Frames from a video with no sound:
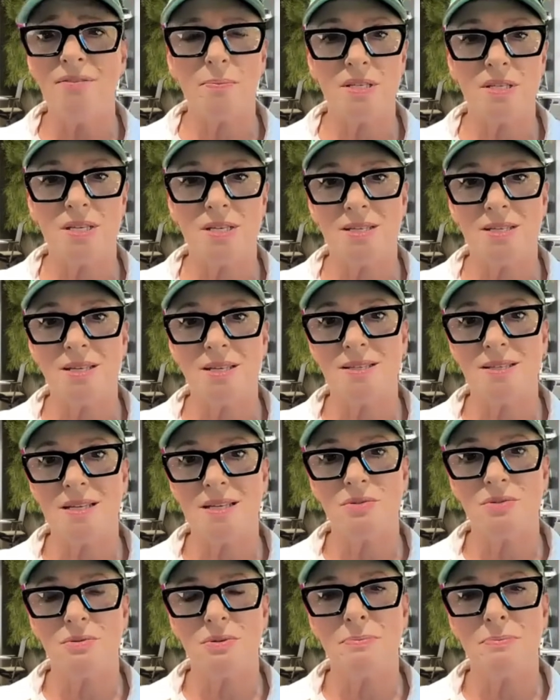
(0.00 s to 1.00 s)
of our
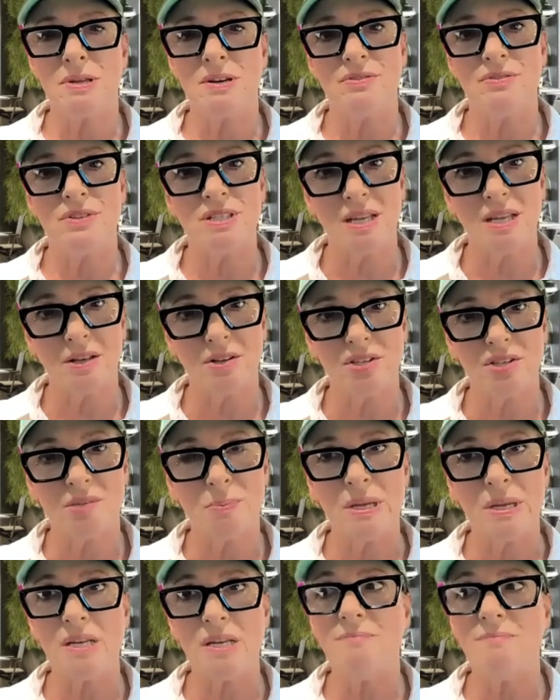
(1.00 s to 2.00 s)
businesses into a bit of a
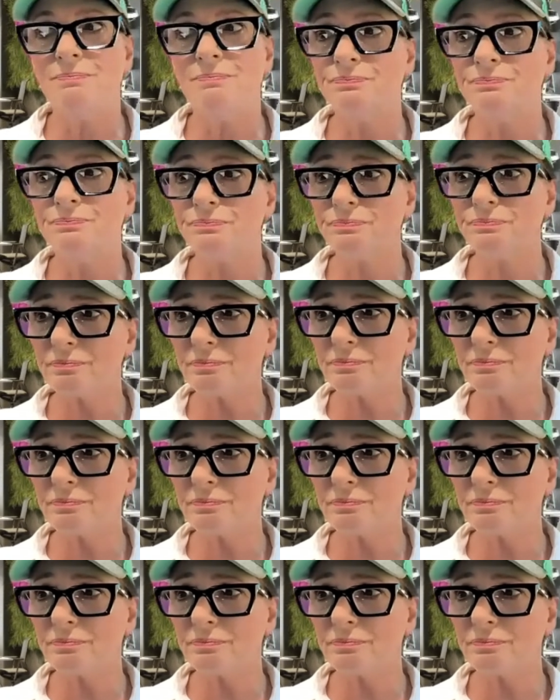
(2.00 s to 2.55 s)
tailspin.